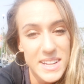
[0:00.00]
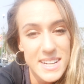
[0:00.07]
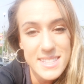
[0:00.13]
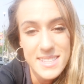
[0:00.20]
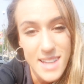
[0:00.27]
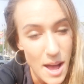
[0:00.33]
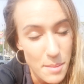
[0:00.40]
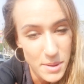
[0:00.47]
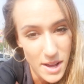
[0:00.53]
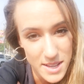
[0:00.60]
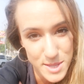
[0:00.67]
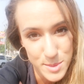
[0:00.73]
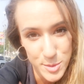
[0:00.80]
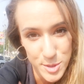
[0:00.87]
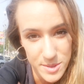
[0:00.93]
that is not
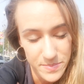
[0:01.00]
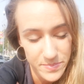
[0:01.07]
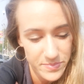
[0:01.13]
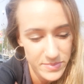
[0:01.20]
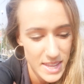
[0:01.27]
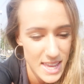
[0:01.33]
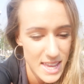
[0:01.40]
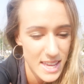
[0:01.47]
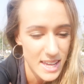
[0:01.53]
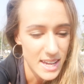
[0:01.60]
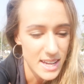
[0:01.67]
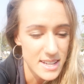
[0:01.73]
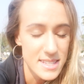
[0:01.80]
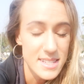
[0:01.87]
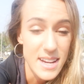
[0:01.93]
possible.
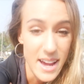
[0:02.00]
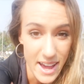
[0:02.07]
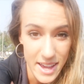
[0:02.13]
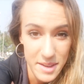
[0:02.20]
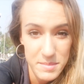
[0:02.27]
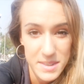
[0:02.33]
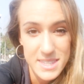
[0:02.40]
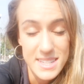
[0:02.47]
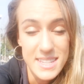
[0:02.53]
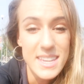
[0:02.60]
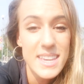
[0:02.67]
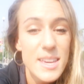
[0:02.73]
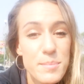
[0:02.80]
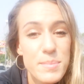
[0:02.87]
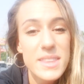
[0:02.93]
It is time to
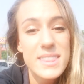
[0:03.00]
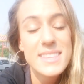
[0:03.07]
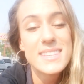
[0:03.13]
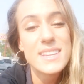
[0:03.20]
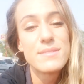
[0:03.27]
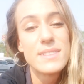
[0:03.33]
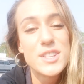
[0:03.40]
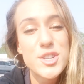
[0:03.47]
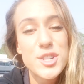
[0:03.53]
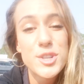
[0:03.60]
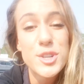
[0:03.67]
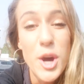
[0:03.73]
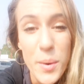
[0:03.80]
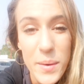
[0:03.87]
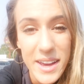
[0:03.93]
keep this
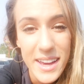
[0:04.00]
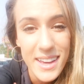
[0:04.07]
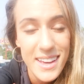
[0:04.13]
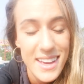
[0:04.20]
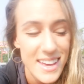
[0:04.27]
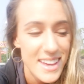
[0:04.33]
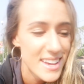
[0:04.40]
adventure going.